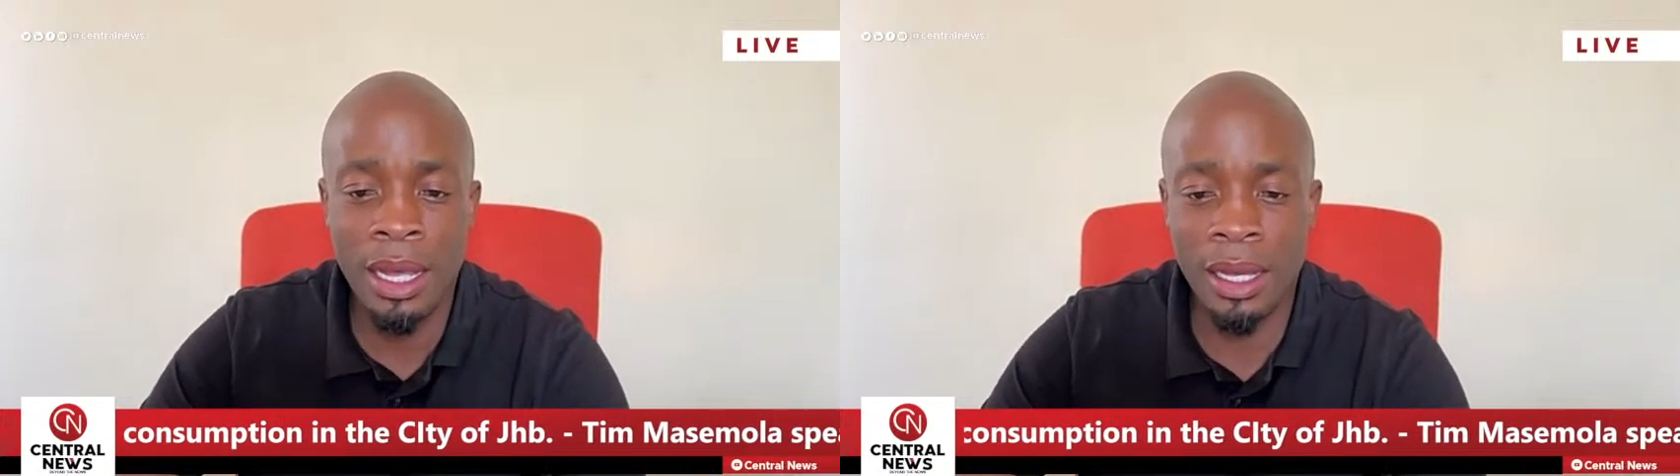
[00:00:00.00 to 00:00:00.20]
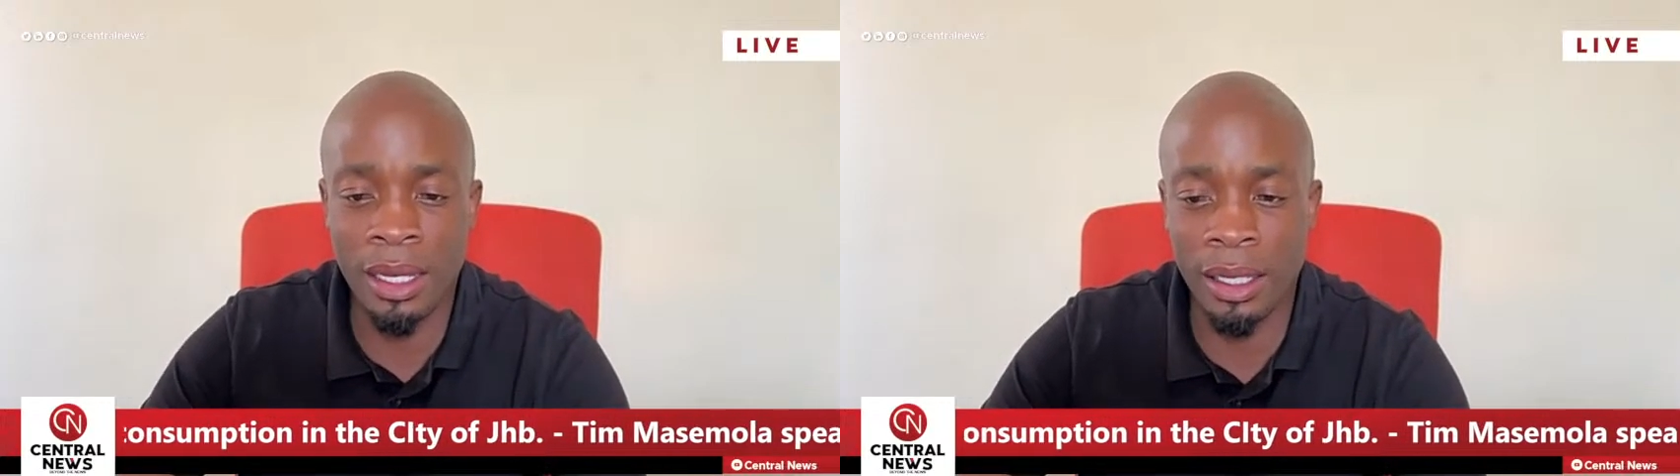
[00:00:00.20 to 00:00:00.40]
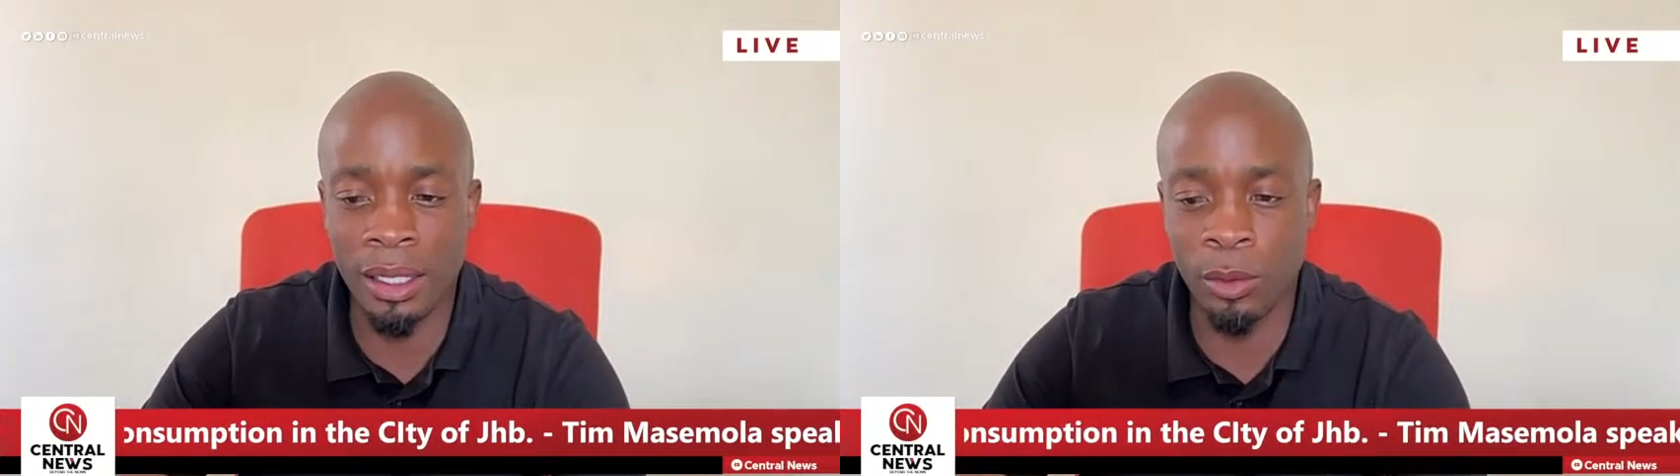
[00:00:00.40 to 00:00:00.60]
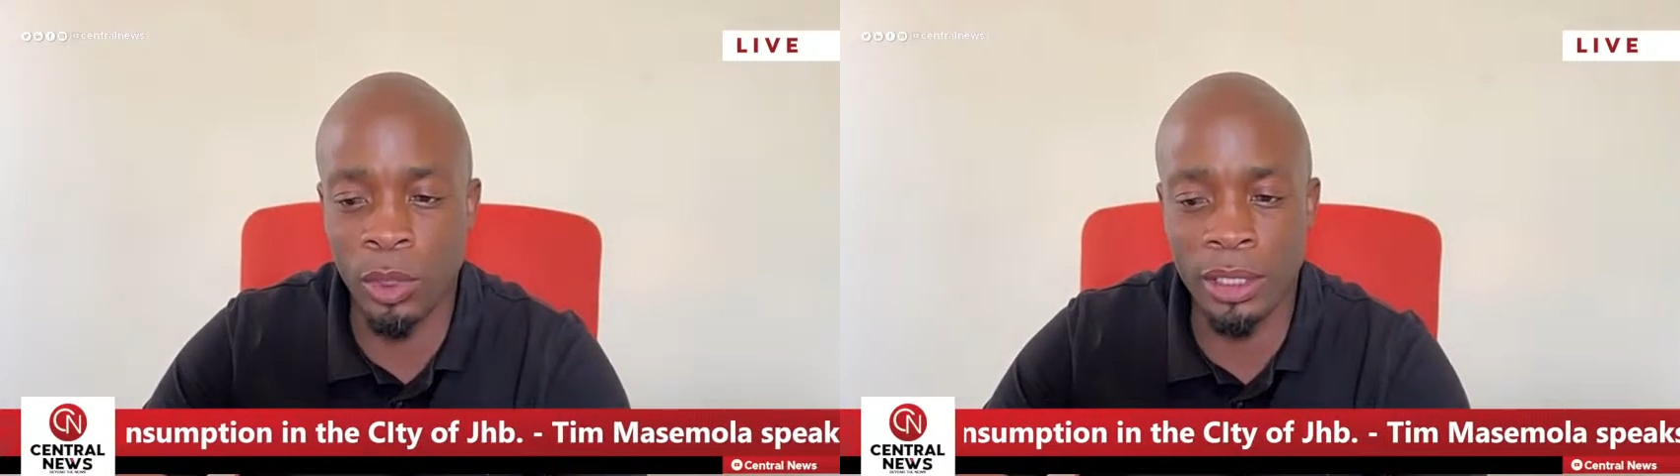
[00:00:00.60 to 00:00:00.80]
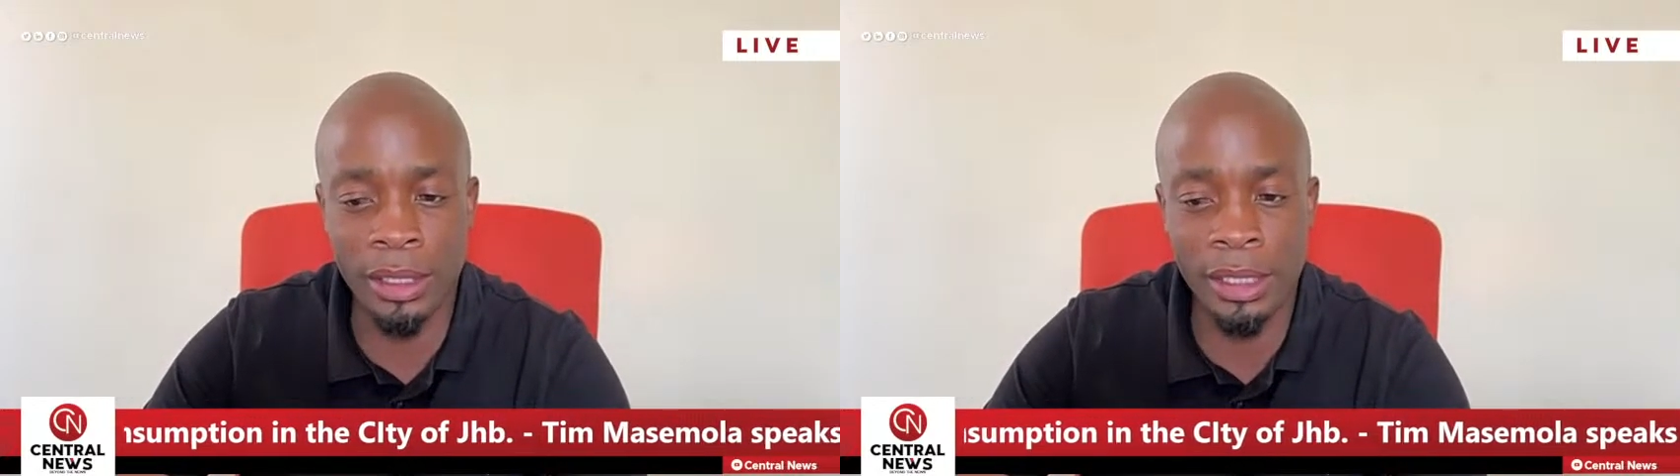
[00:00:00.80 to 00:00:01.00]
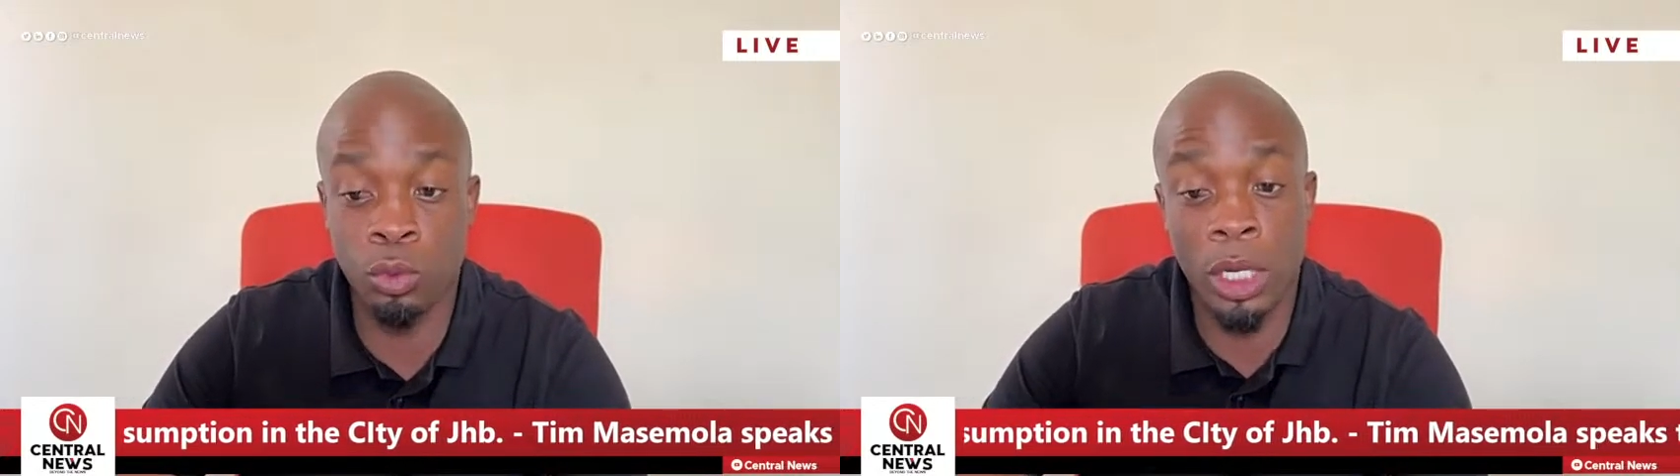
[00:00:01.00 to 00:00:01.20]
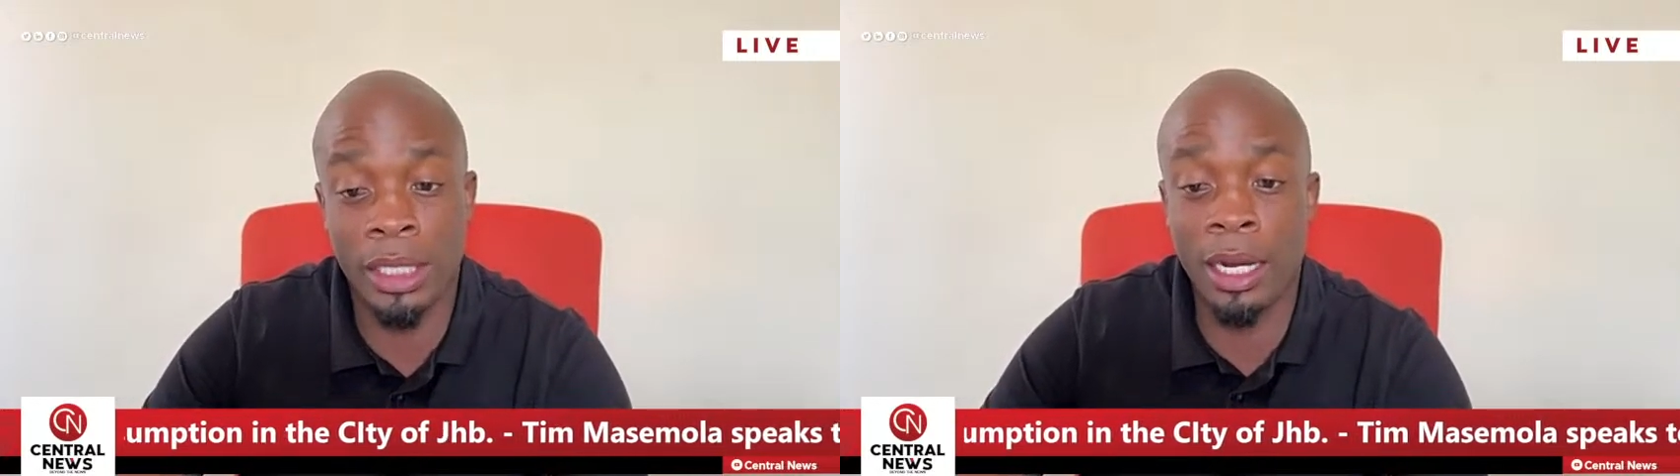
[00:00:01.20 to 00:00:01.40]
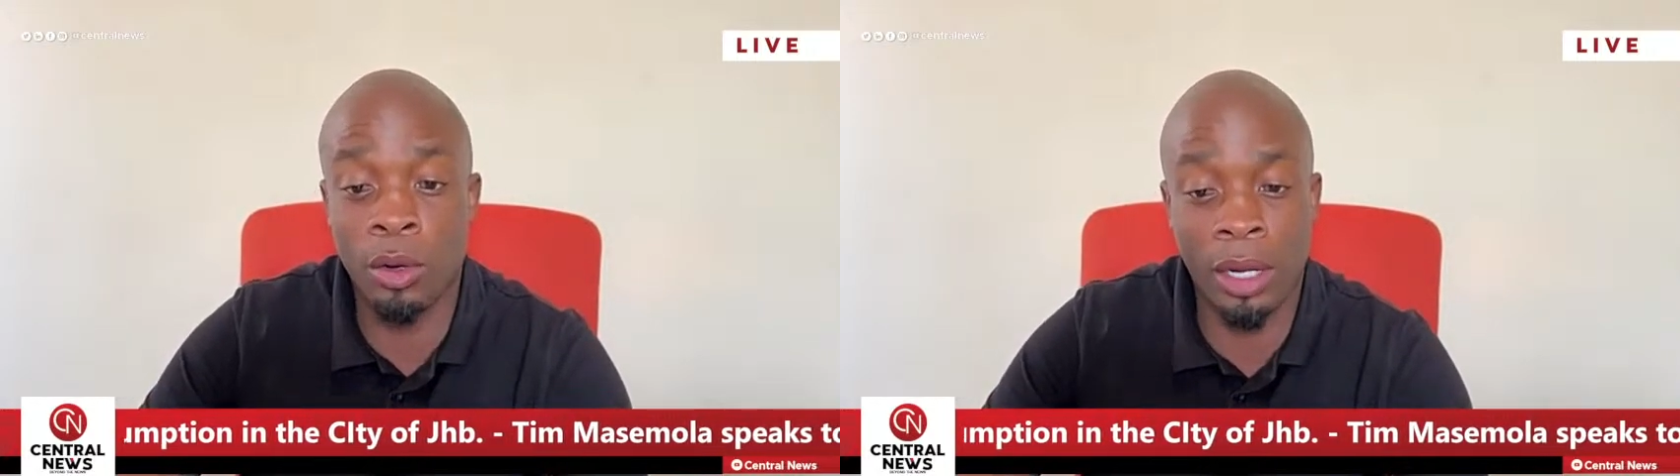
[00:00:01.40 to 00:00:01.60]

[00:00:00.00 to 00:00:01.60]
when we are now,